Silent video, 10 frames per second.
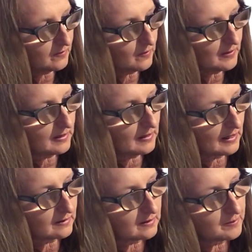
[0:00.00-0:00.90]
So again,
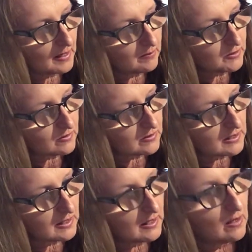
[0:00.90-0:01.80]
like sometimes you'll
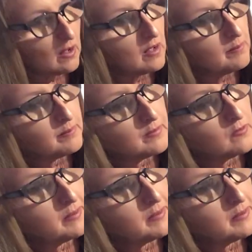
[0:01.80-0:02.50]
see, just